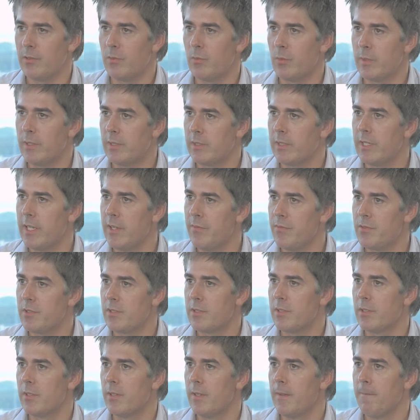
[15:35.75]
with
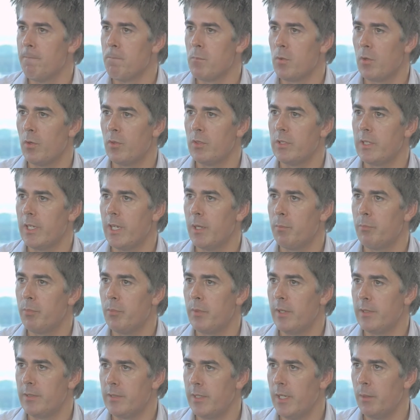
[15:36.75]
gifts on the
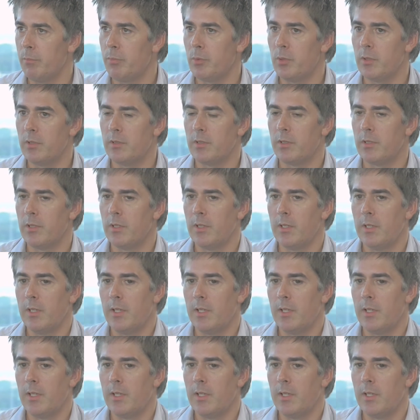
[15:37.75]
at the airport.